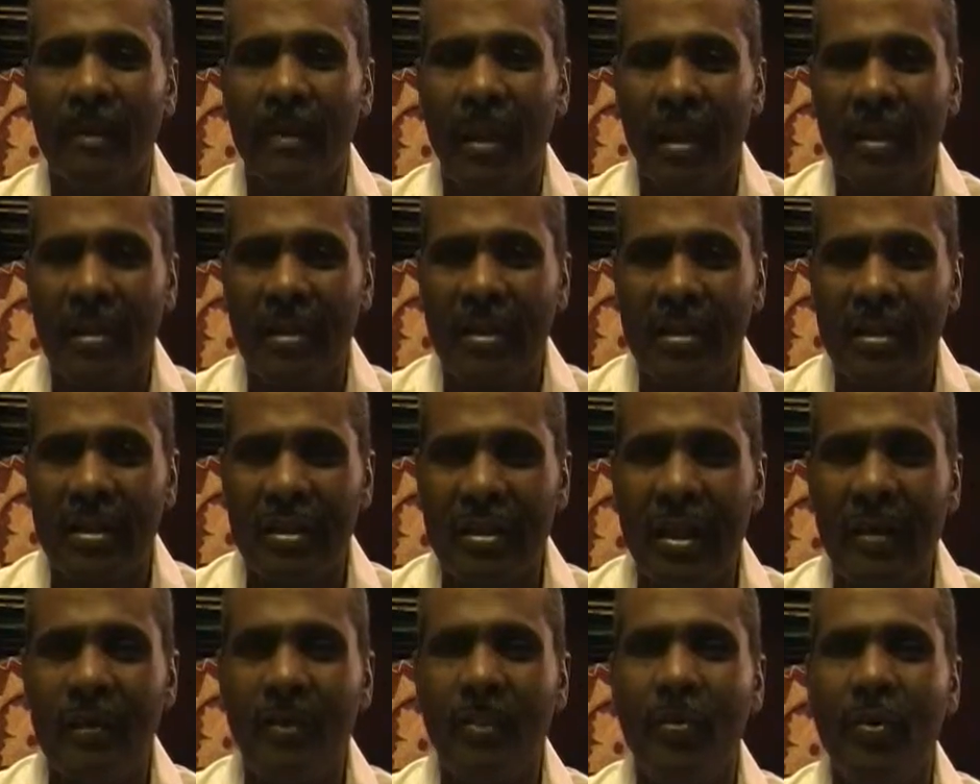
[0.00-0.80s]
that
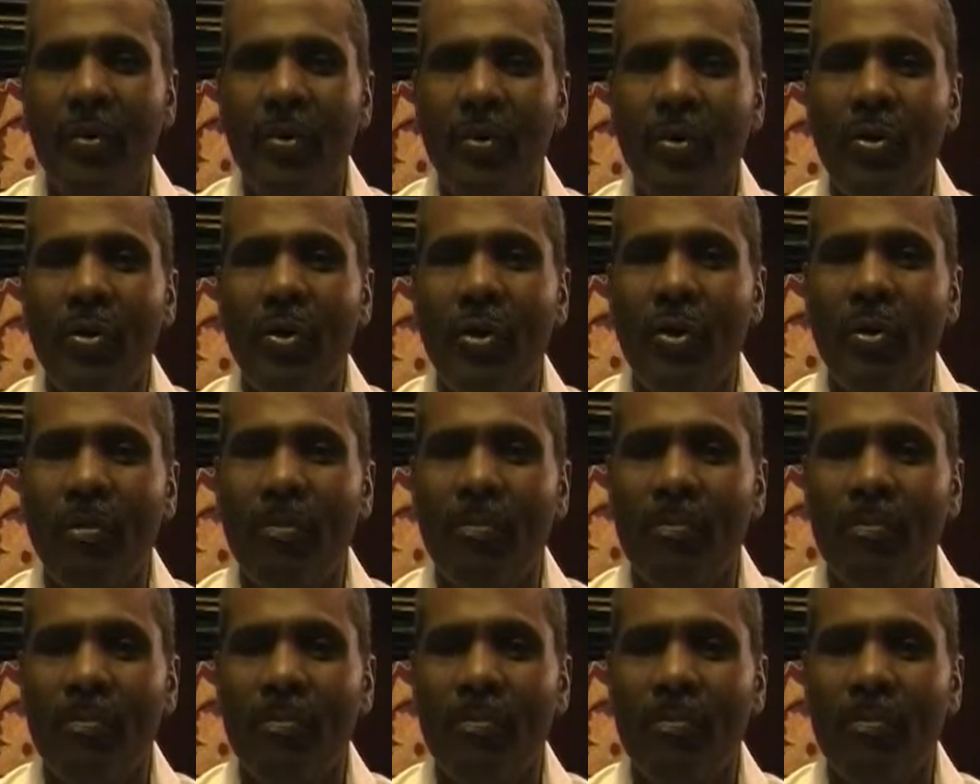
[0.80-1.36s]
simple